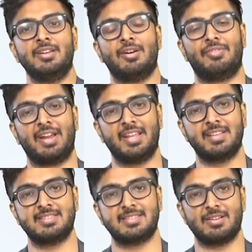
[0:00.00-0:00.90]
your
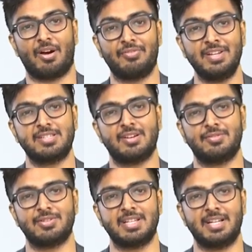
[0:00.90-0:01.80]
variance of each of
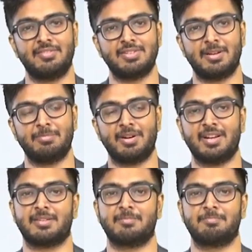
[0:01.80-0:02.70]
those individual
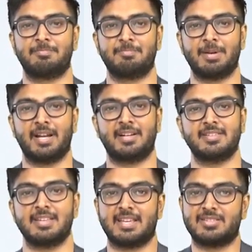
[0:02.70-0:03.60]

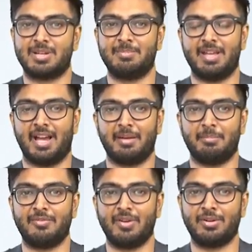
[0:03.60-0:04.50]
predictors are extremely high.
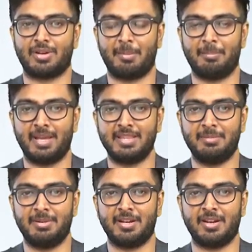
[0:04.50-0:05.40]
But when you combine
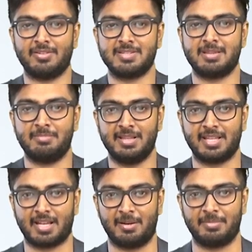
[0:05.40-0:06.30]
them in an ensemble,
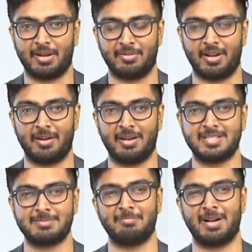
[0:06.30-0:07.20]
they come down and
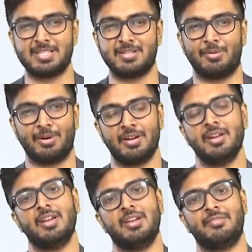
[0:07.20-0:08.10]
it's much lower
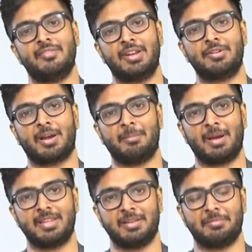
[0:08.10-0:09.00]
when you
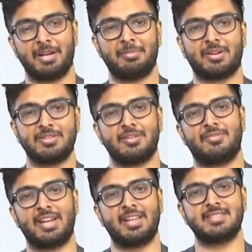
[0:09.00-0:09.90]
combine them, right? Because your
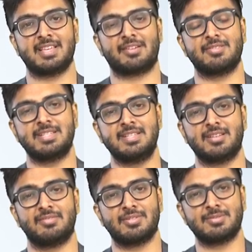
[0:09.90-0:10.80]
variance across each
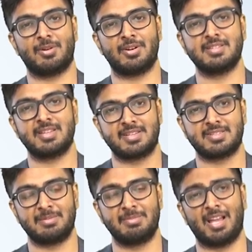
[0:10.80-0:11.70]
of those models are
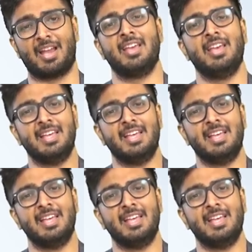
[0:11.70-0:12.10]
extremely high.